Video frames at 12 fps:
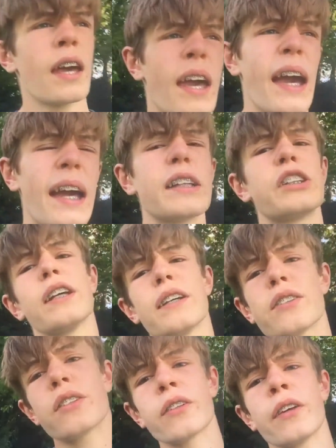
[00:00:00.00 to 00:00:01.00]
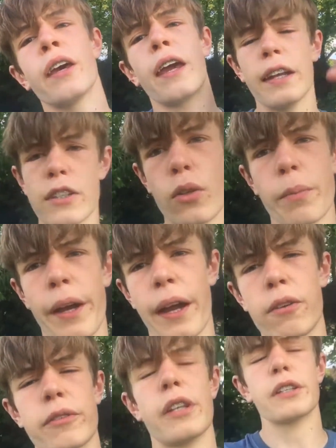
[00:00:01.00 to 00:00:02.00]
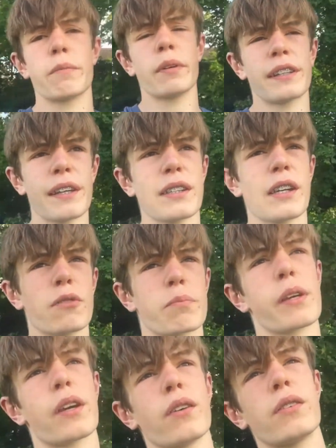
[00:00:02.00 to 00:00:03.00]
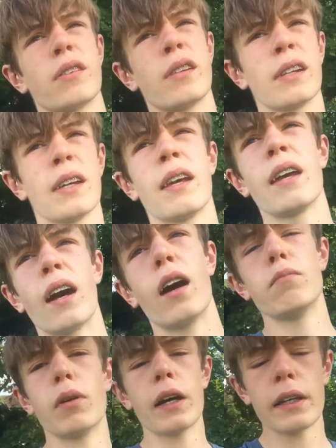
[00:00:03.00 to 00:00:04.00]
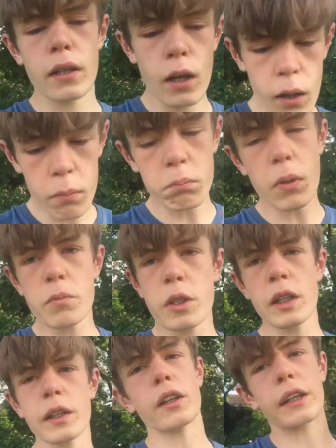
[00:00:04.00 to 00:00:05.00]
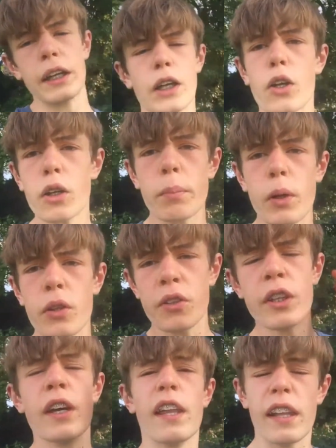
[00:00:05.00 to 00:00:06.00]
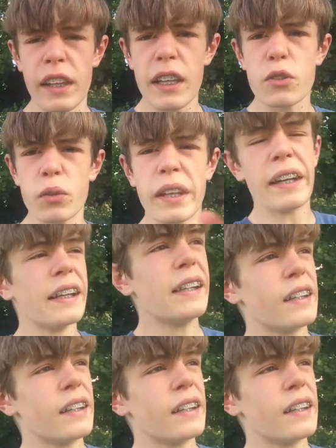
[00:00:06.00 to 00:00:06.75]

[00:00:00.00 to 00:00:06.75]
and yes, it is not my house, it is my dad's house, because at mine, mum's like, okay, you got a pond, that's all you need.